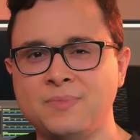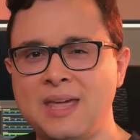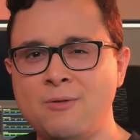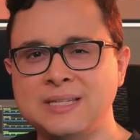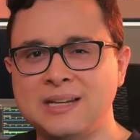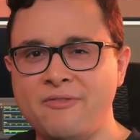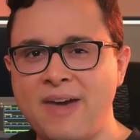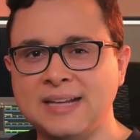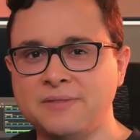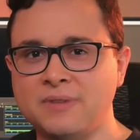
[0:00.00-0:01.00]
it wasn't
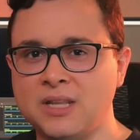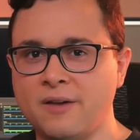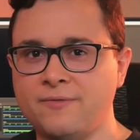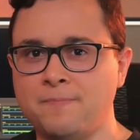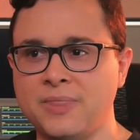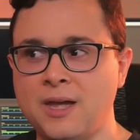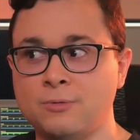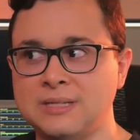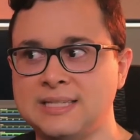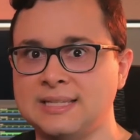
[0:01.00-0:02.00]
effective enough. There
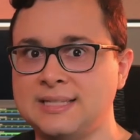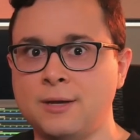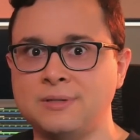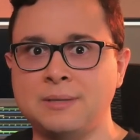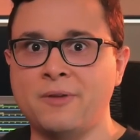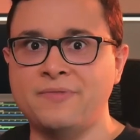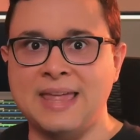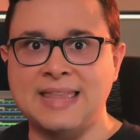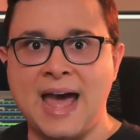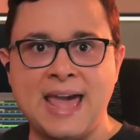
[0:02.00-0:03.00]
was still some of
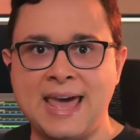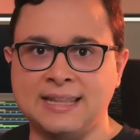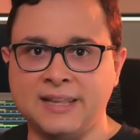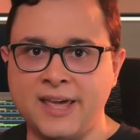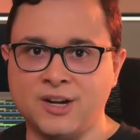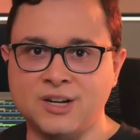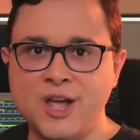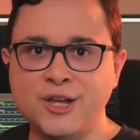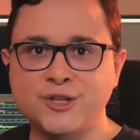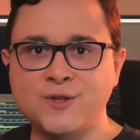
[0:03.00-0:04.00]
that hi-hat layer,
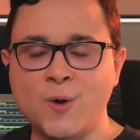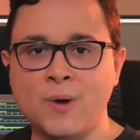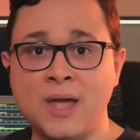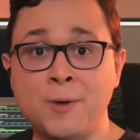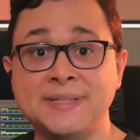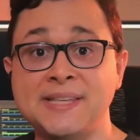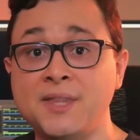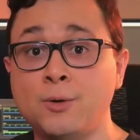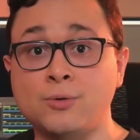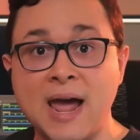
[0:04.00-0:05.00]
so it wasn't
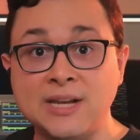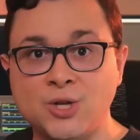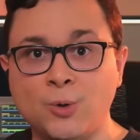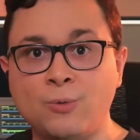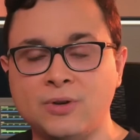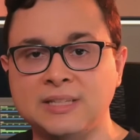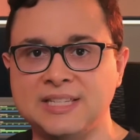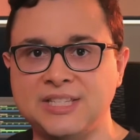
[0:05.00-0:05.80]
the right tool for this